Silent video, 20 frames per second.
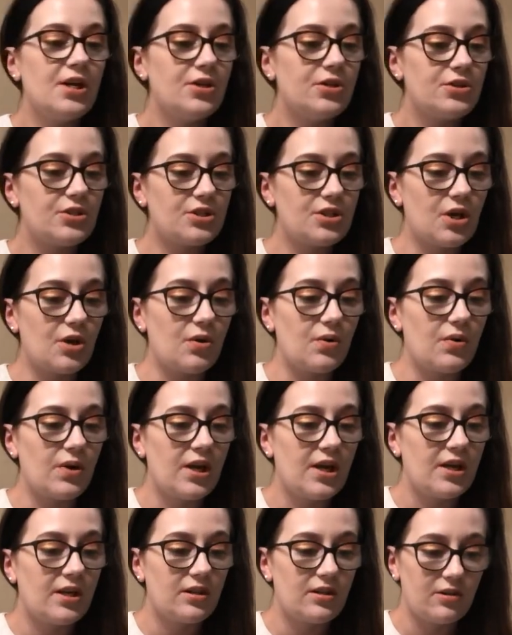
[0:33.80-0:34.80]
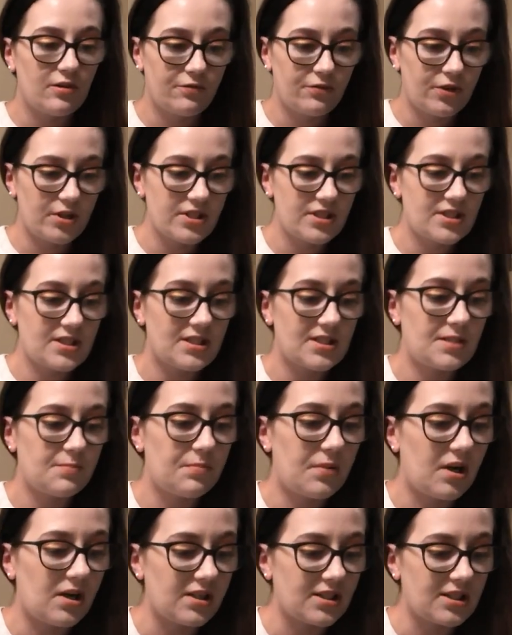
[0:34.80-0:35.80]
So the first
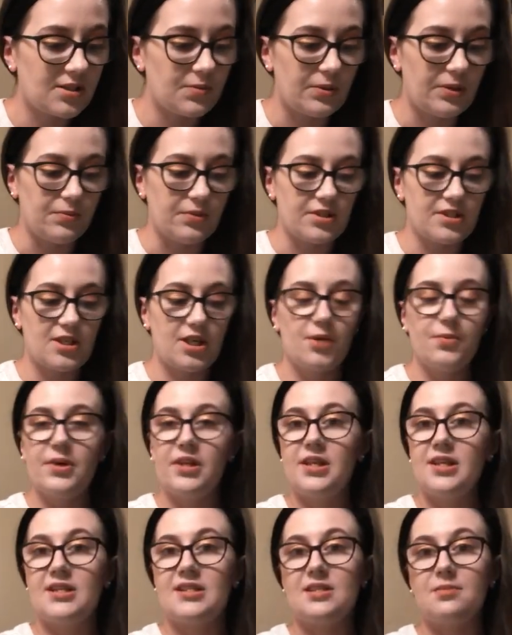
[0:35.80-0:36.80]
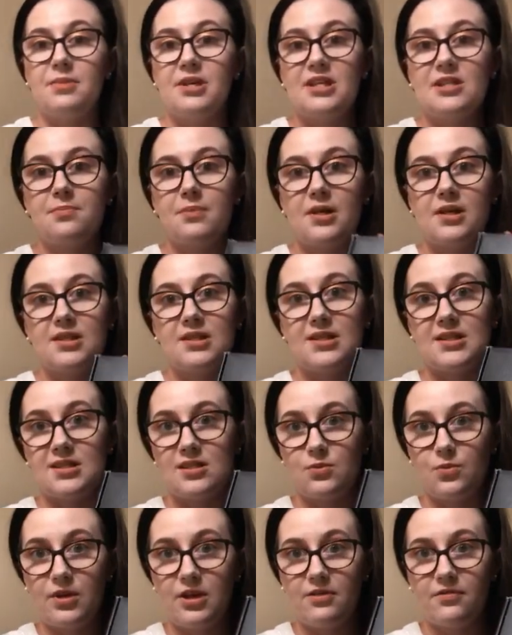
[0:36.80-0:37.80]
box we will start with is the base box. This is
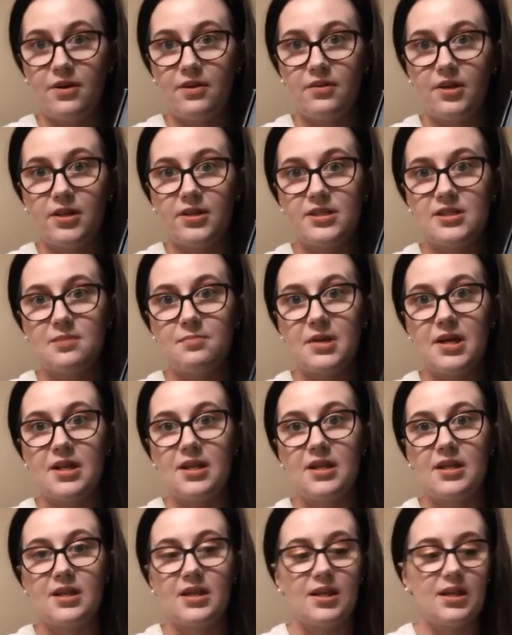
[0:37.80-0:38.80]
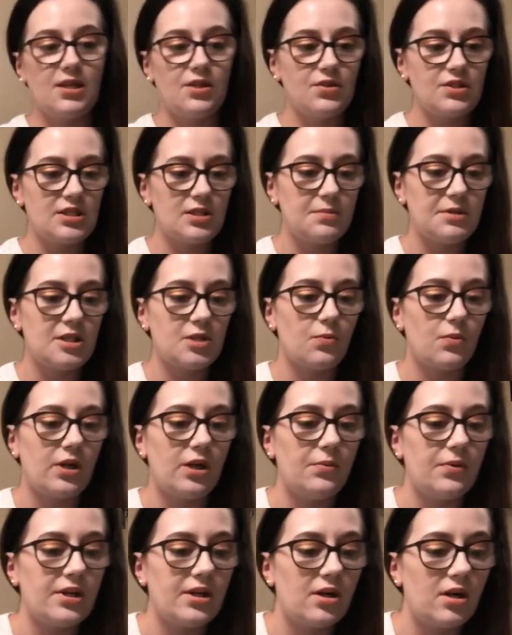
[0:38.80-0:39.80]
$25 a month. It used to be
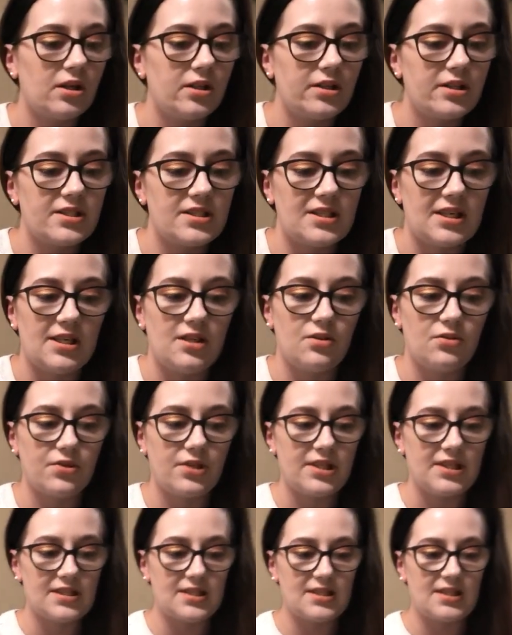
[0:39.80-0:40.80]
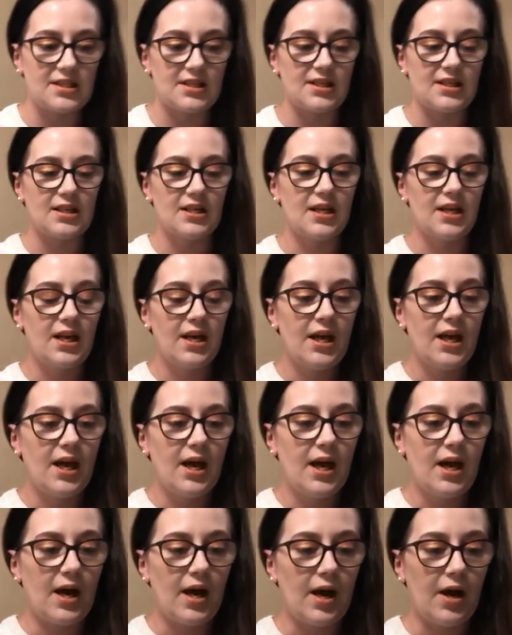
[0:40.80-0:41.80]
$21, they increased it.
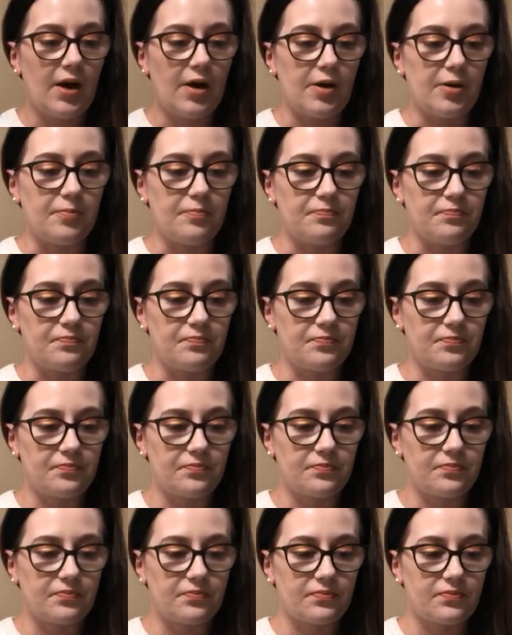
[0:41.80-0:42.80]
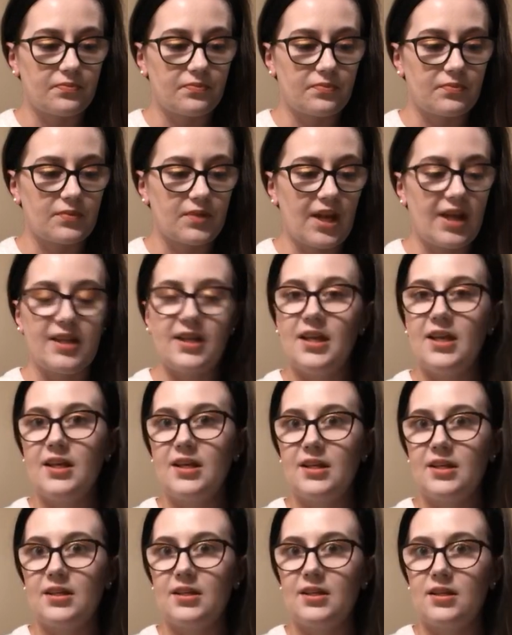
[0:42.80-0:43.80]
I think
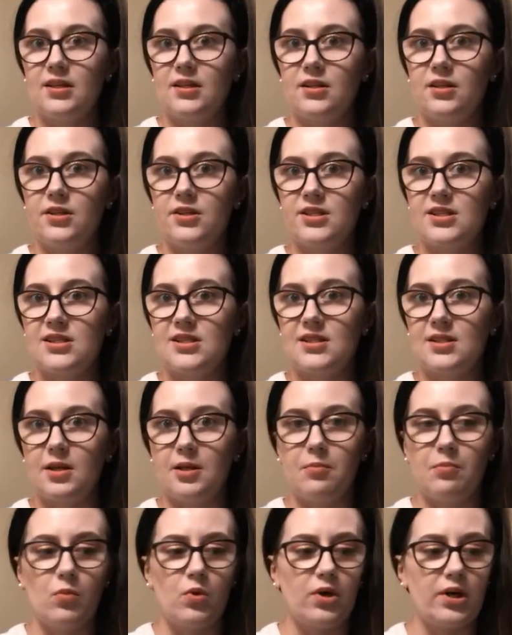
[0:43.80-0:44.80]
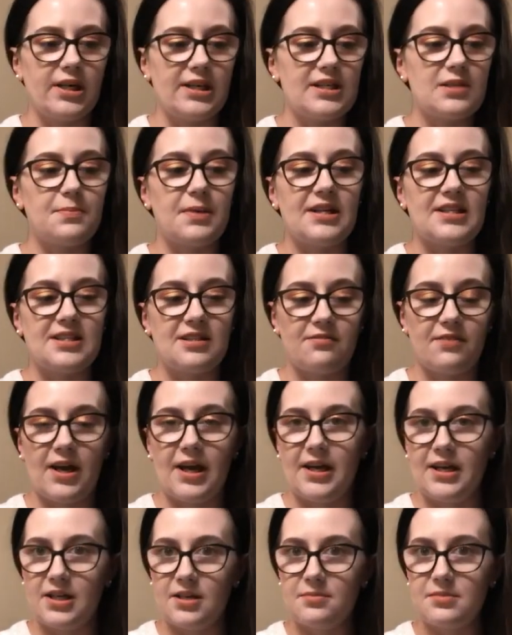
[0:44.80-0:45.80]
there's like more expensive
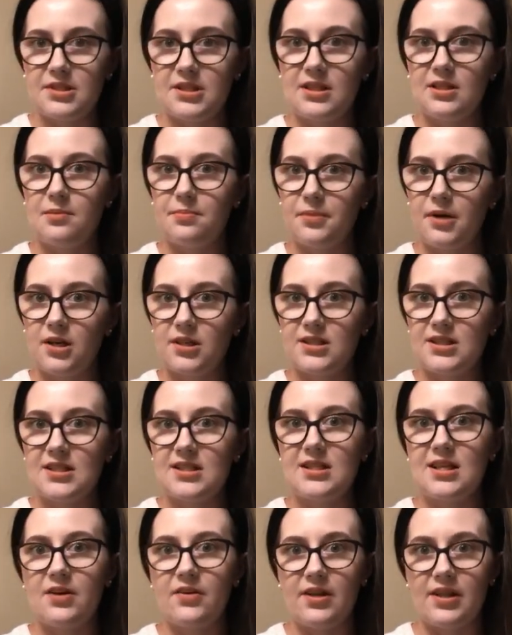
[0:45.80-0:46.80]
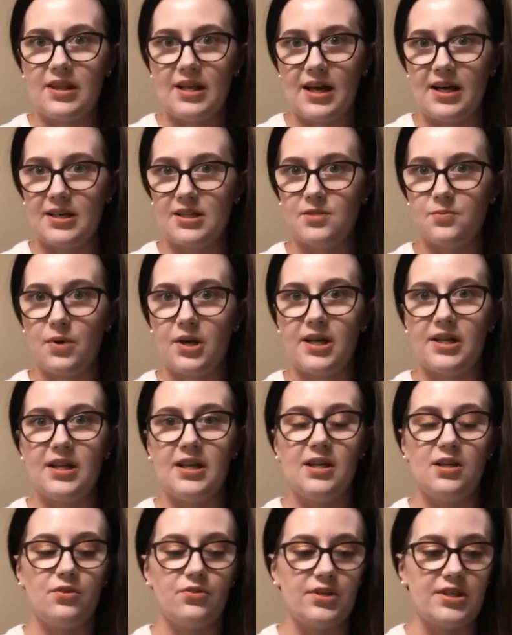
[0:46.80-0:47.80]
items in the boxes now, and that is why
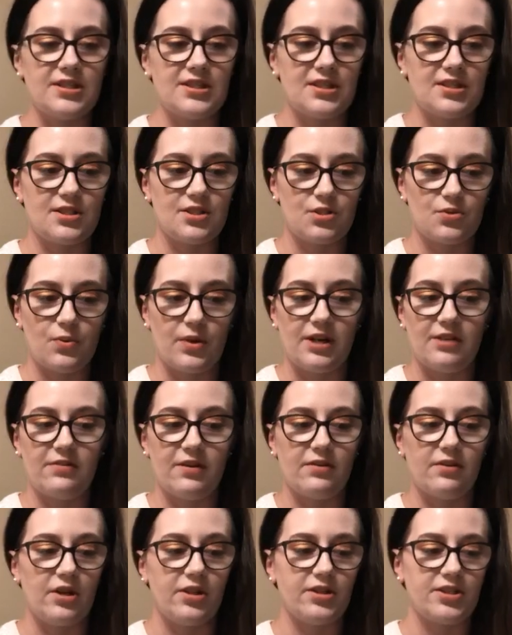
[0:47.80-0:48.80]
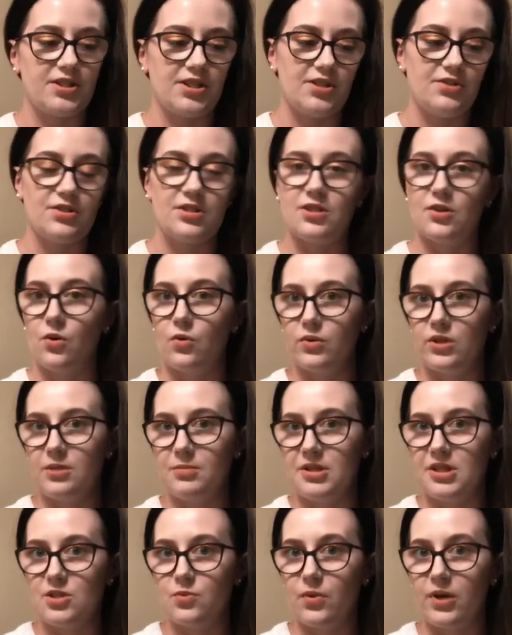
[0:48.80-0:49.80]
they increased it to $25. It used to only
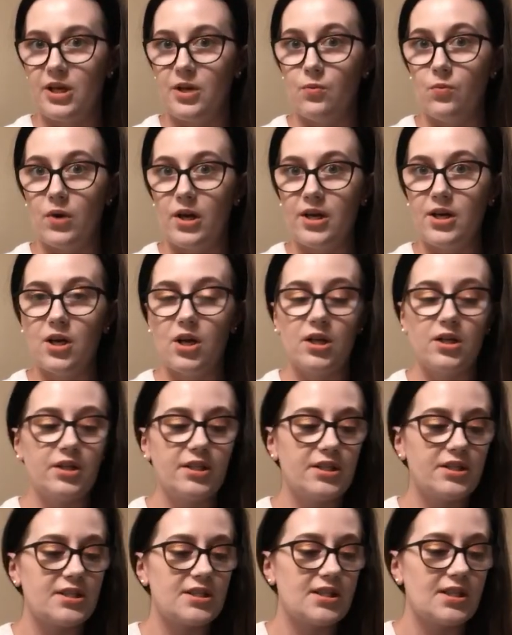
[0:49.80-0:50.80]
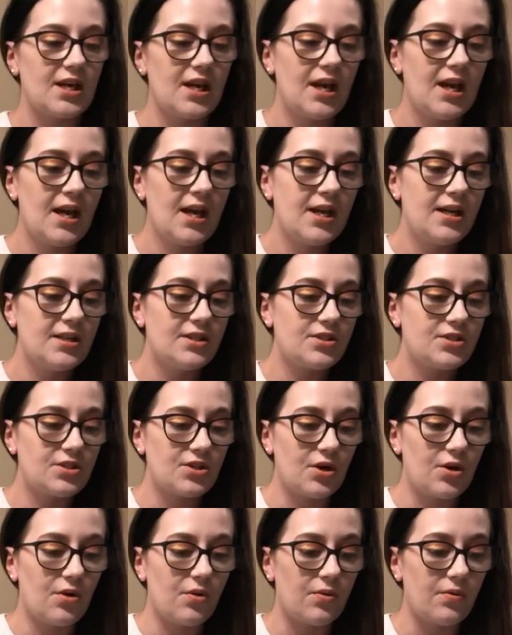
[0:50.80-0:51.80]
be $21.
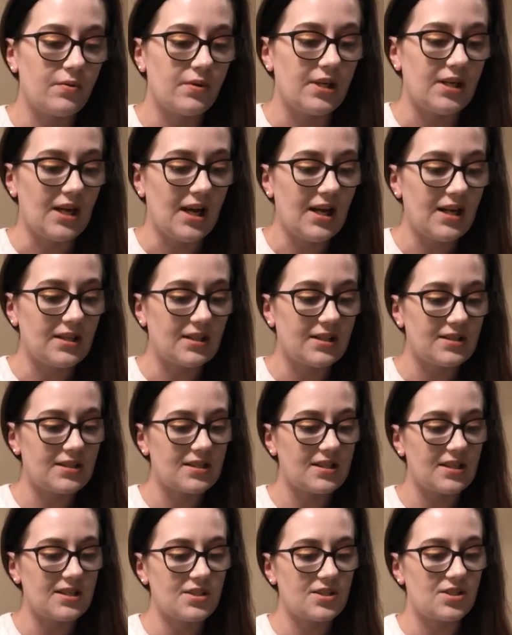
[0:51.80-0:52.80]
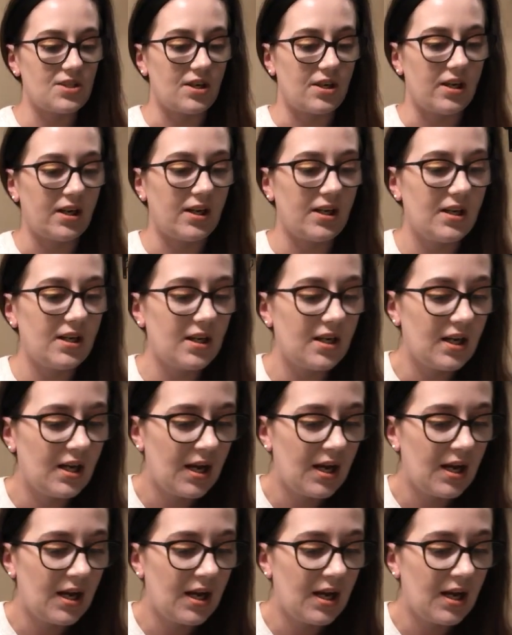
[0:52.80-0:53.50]
So yeah, let's get started.